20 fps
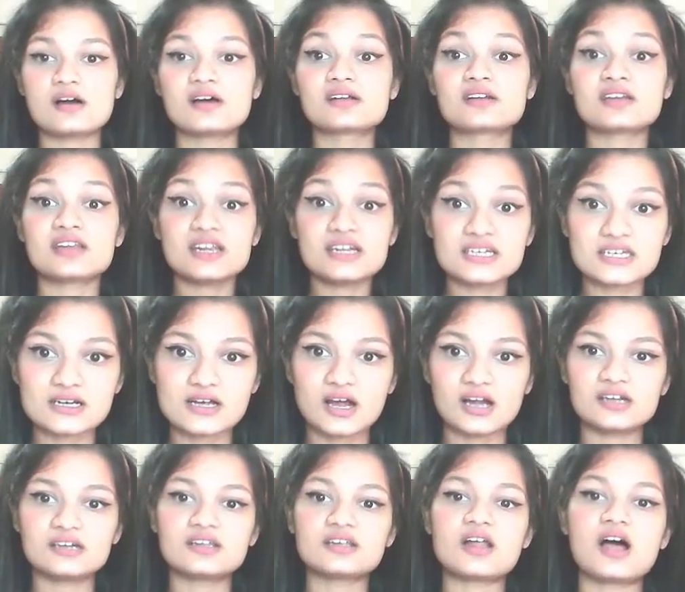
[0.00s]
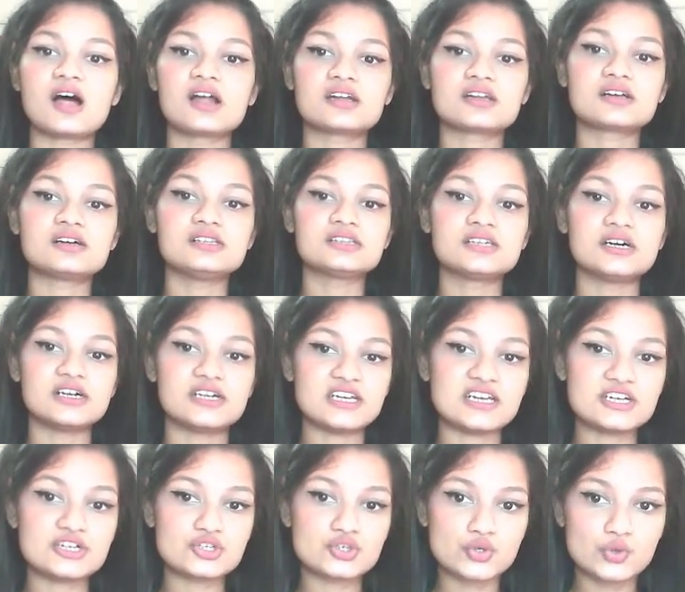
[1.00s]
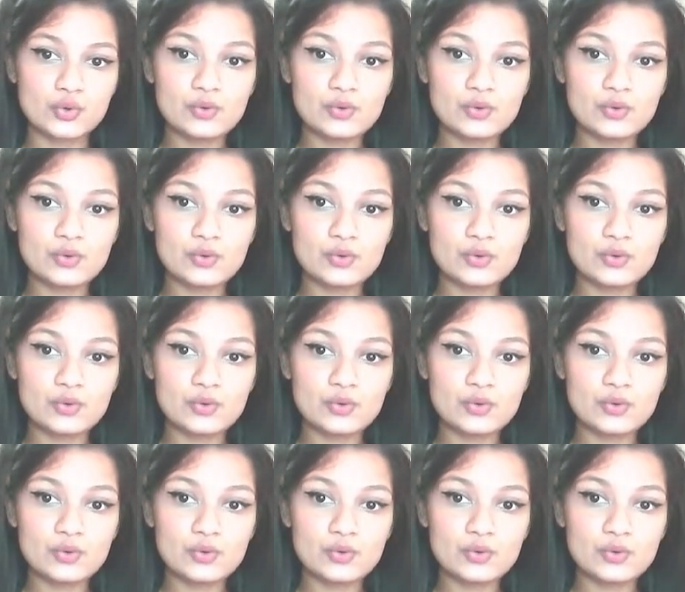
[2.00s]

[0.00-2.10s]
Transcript: a writ under Article 32